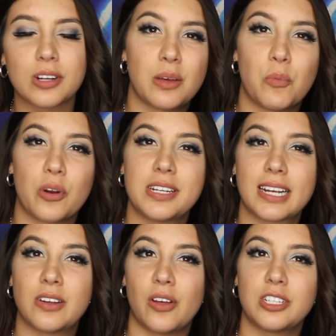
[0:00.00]
it's like the
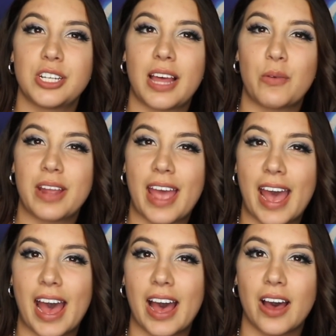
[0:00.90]
more technology that
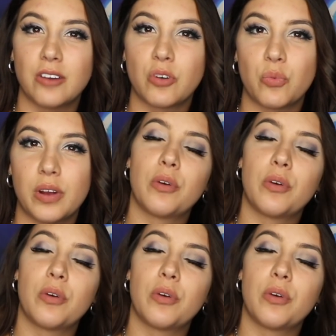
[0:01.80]
we have,